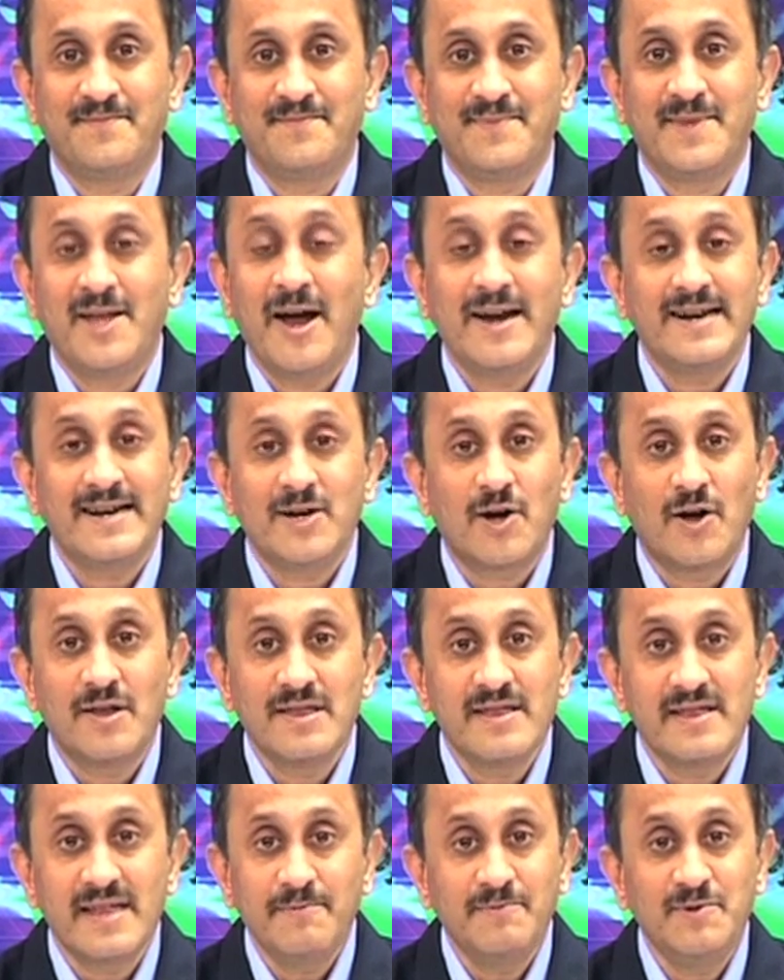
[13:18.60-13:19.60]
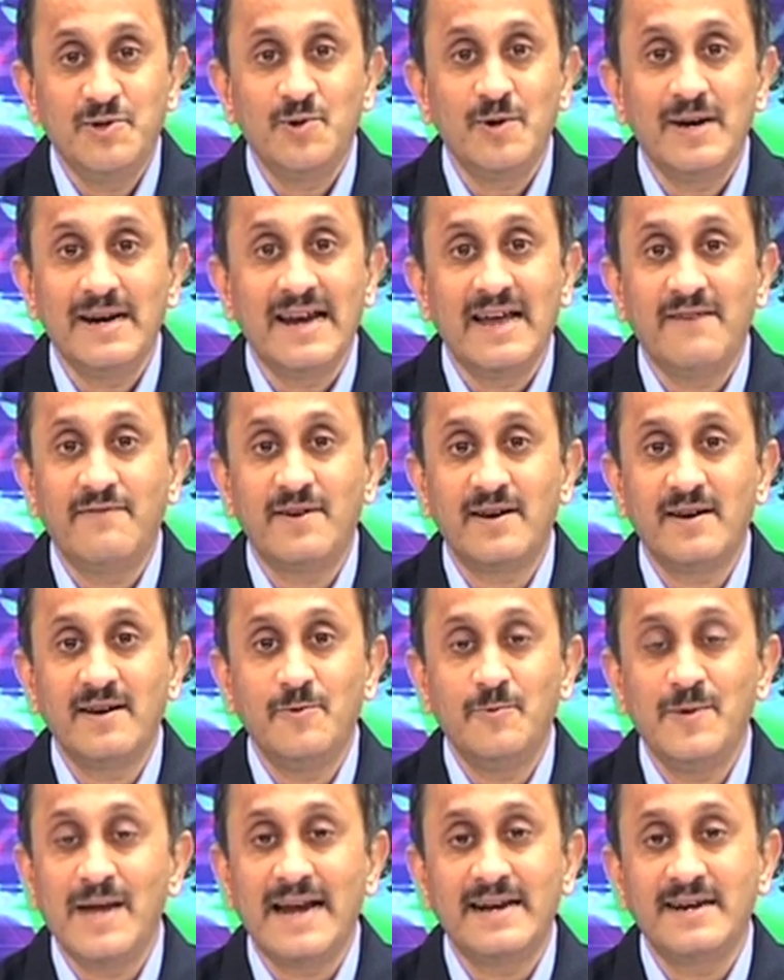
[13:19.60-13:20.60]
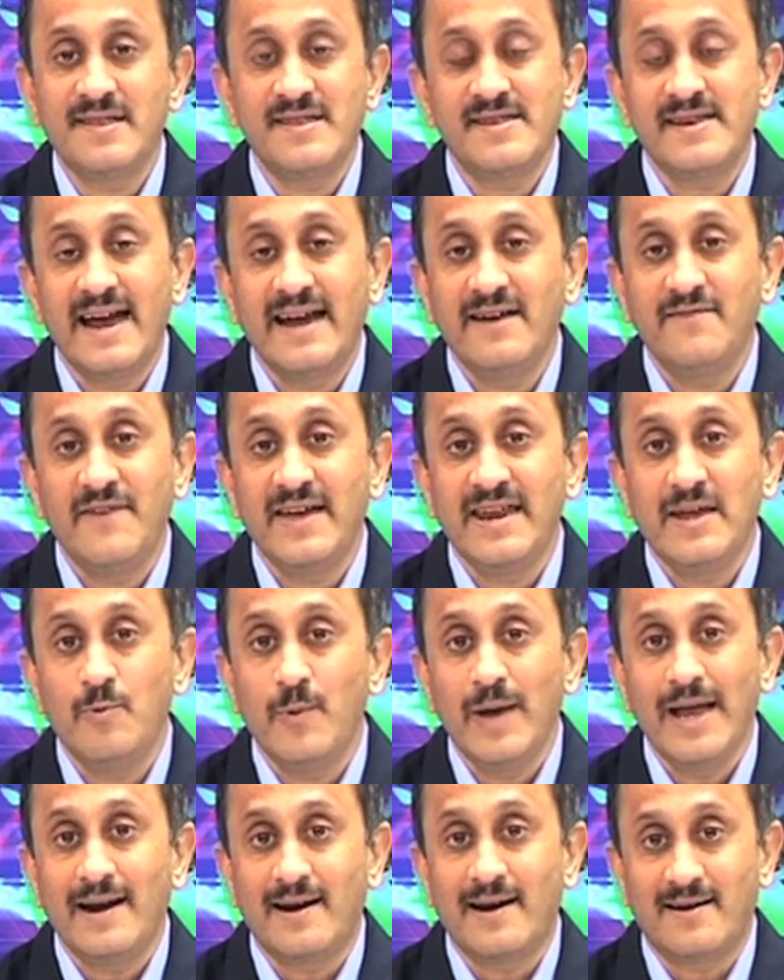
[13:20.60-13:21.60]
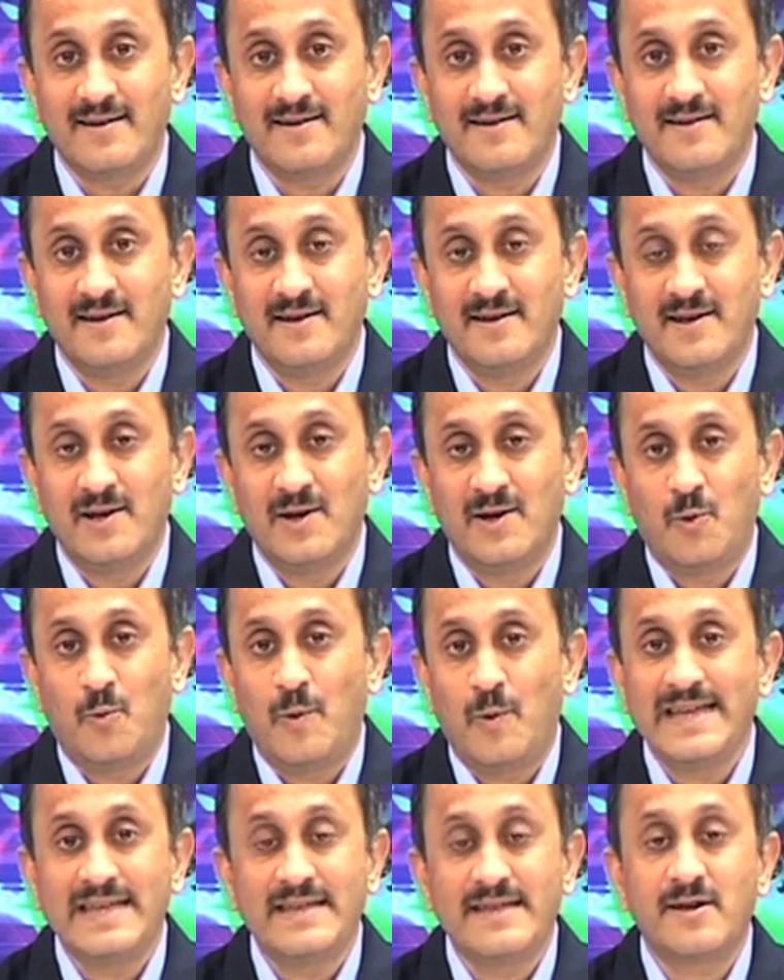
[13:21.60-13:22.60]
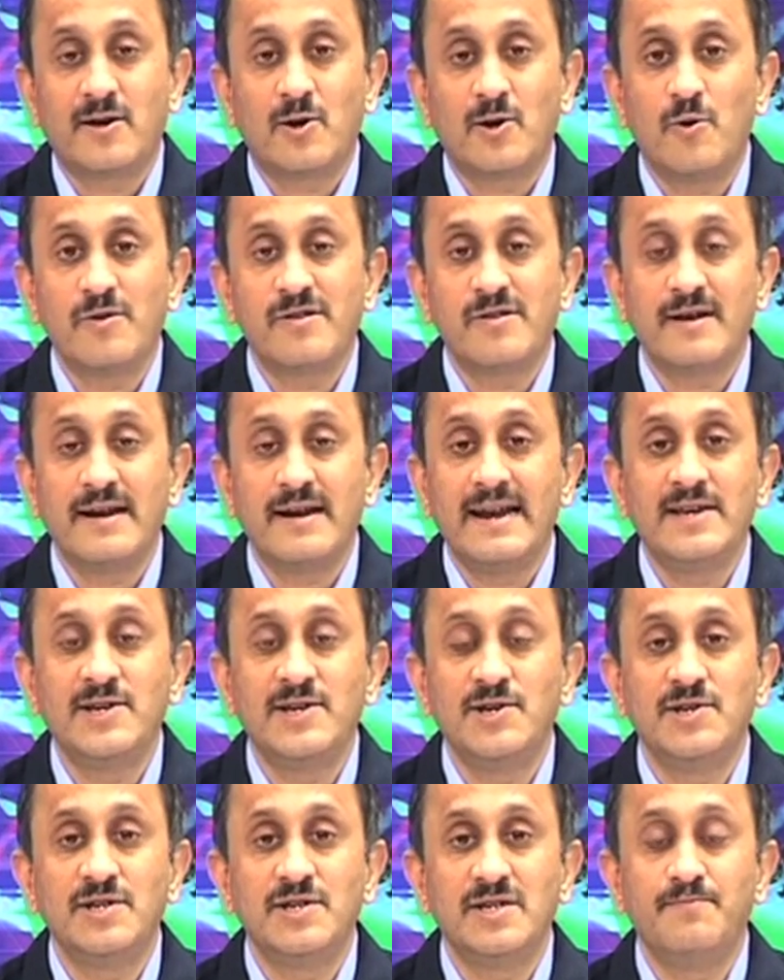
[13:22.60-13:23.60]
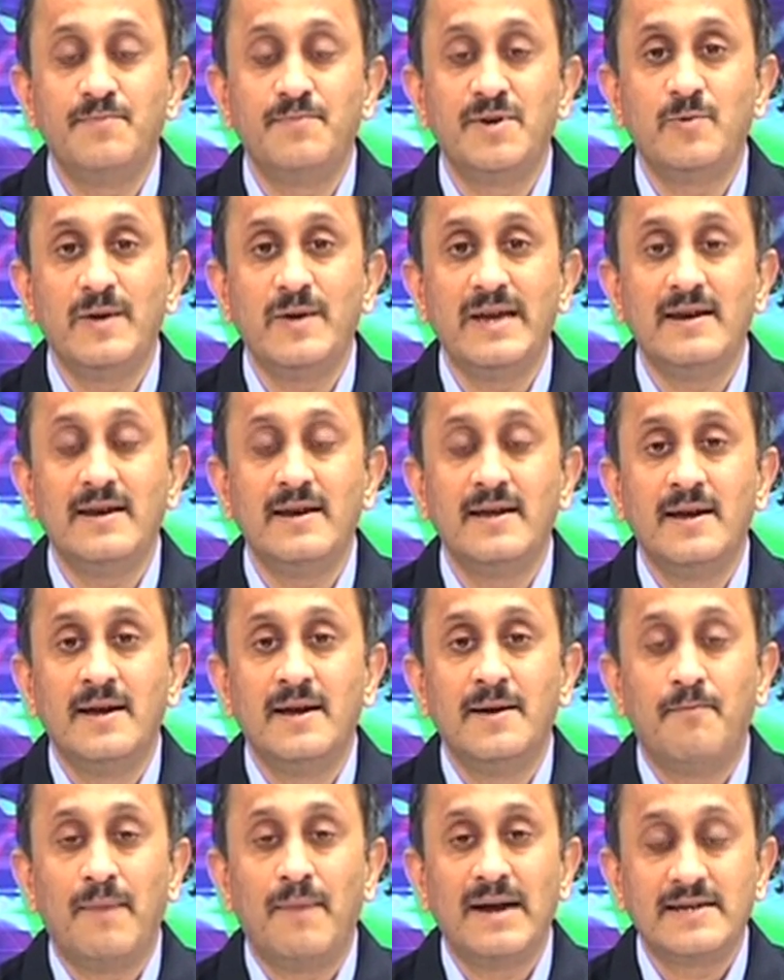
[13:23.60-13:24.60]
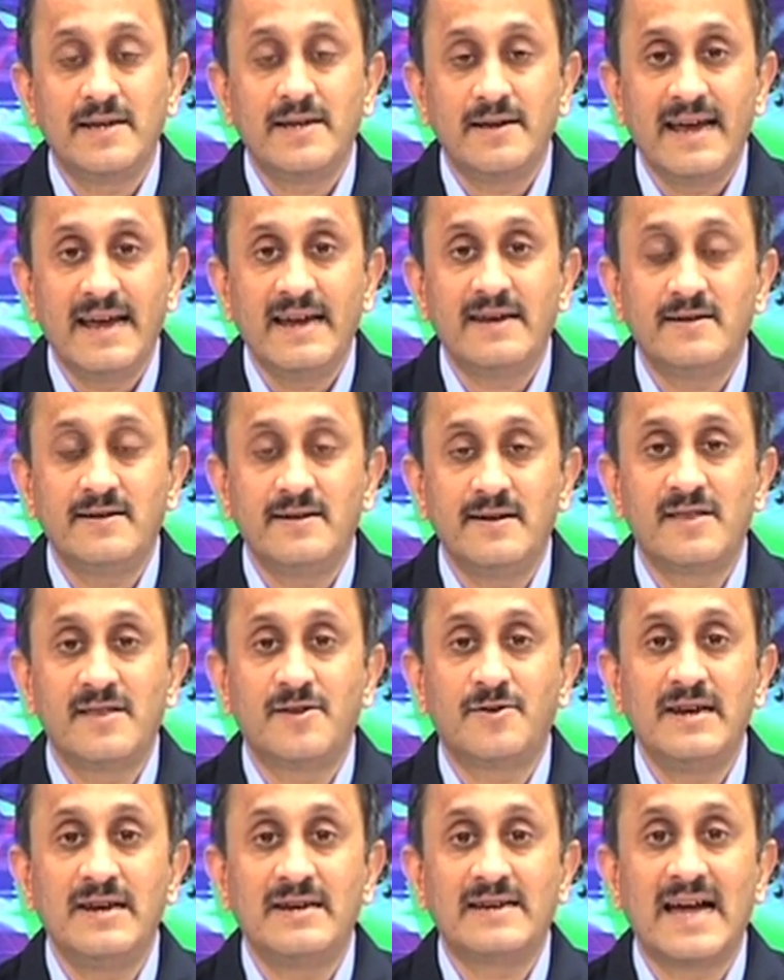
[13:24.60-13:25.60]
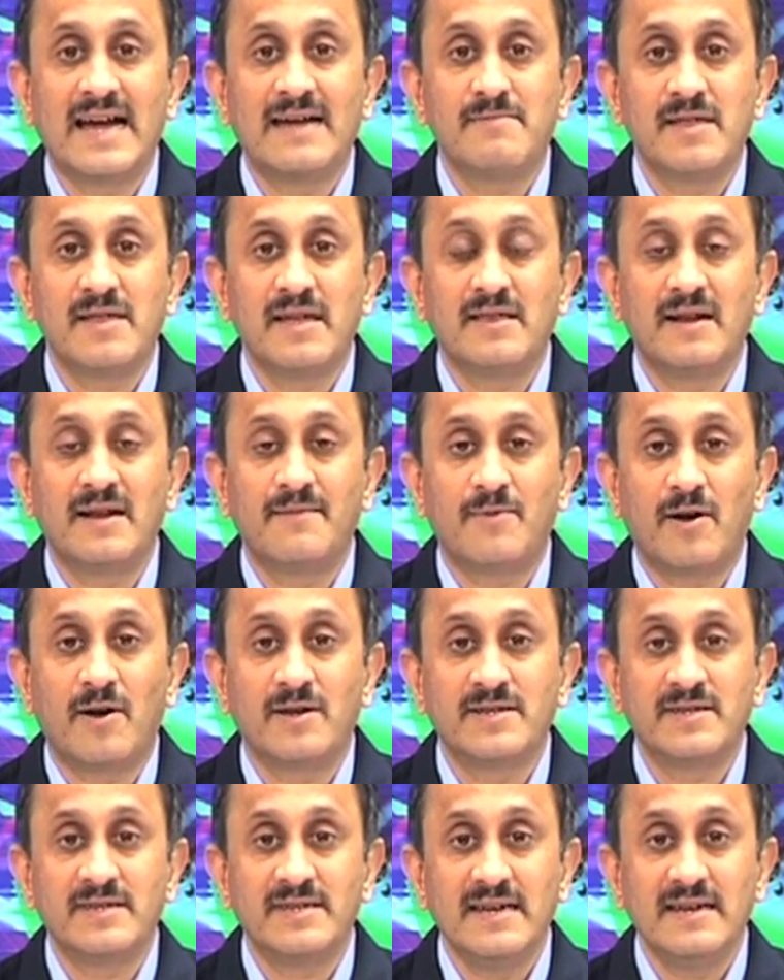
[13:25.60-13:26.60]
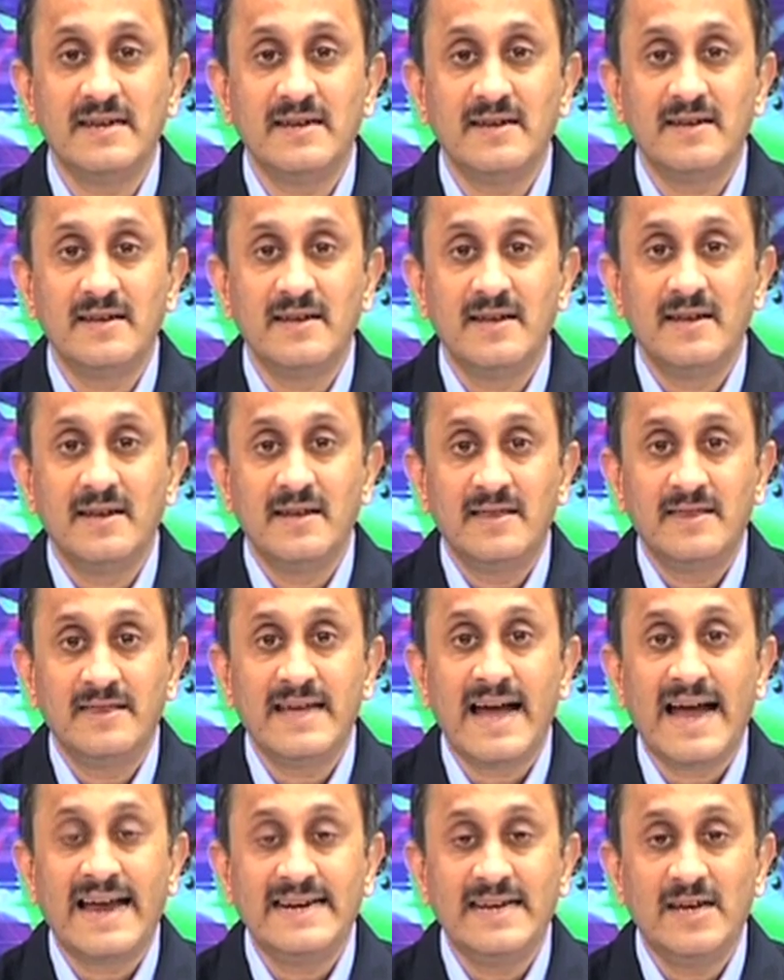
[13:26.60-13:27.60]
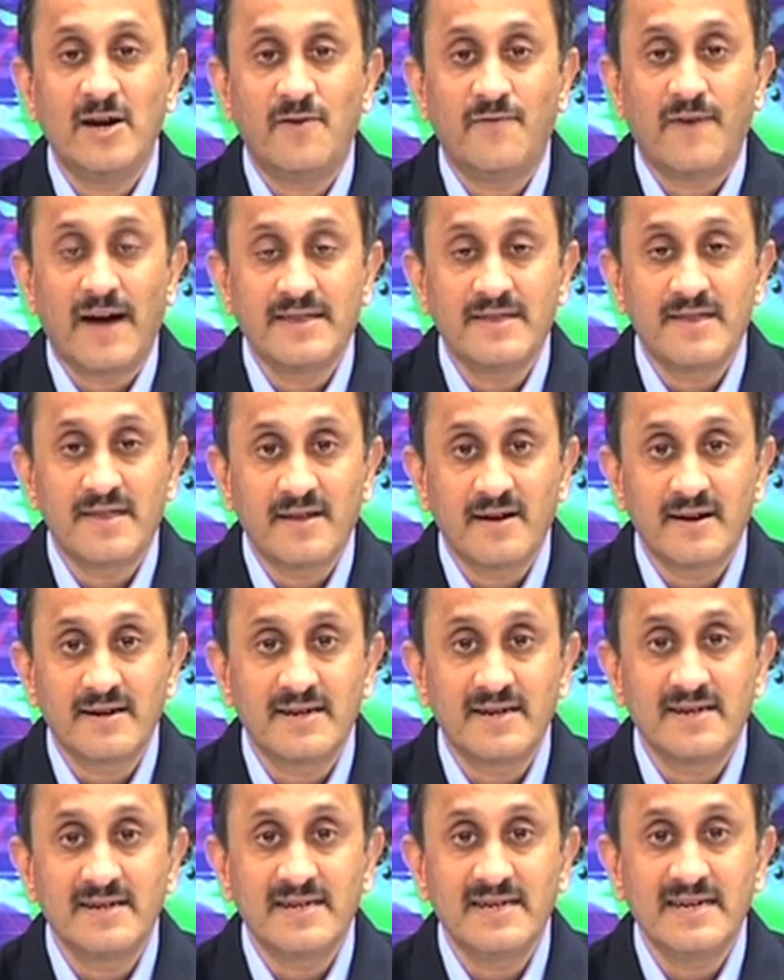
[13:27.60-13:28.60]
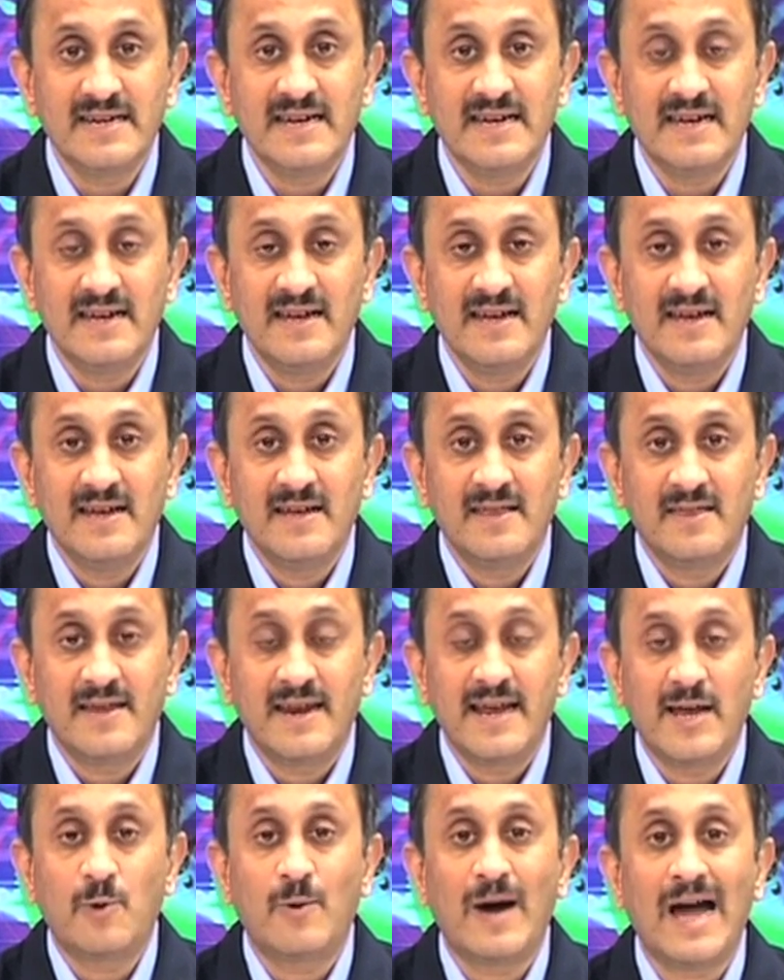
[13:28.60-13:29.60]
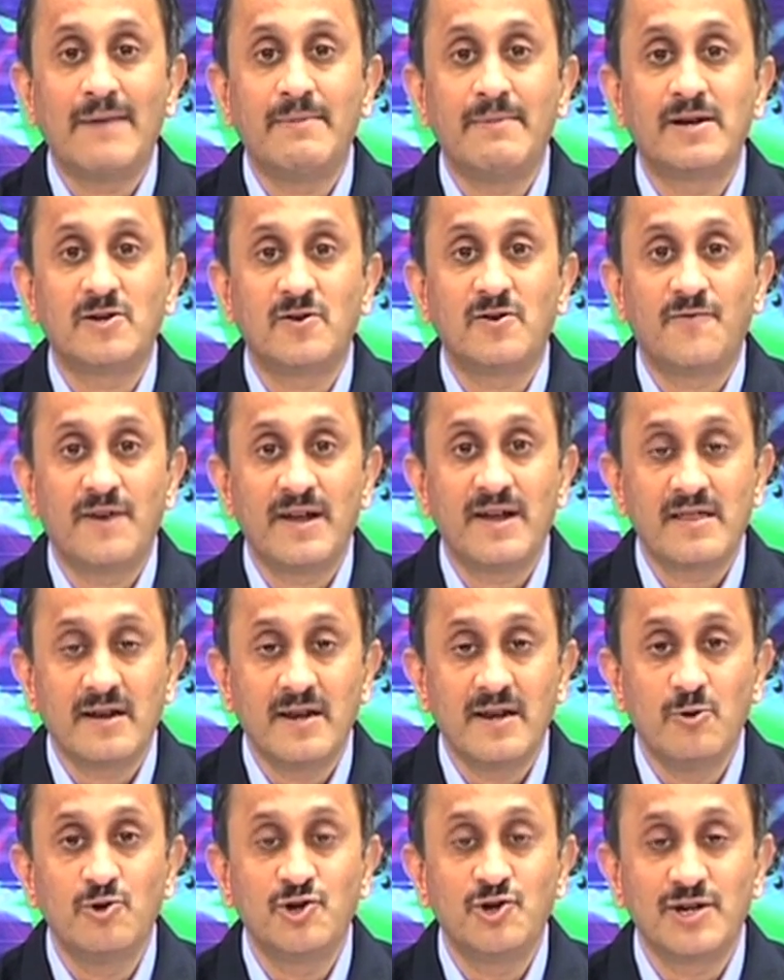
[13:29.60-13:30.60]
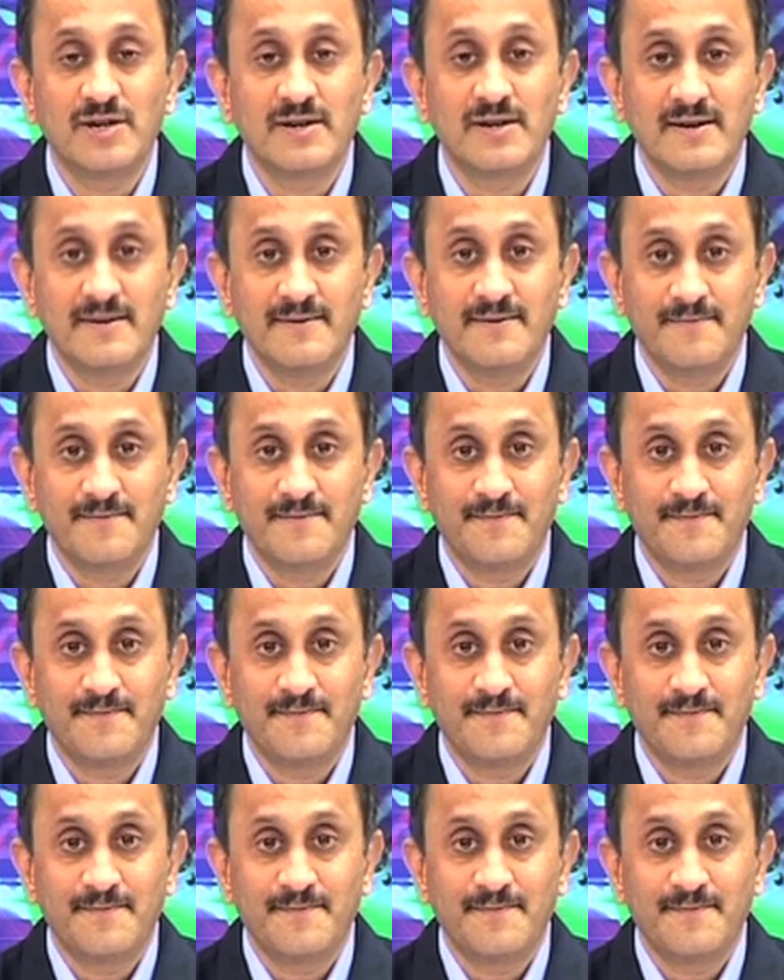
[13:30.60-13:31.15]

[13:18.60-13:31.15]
Now, at a conceptual level, we understand very well why there is a close relationship between multi-rate discrete time signal processing, the idea of uncertainty, the requirement of resolution.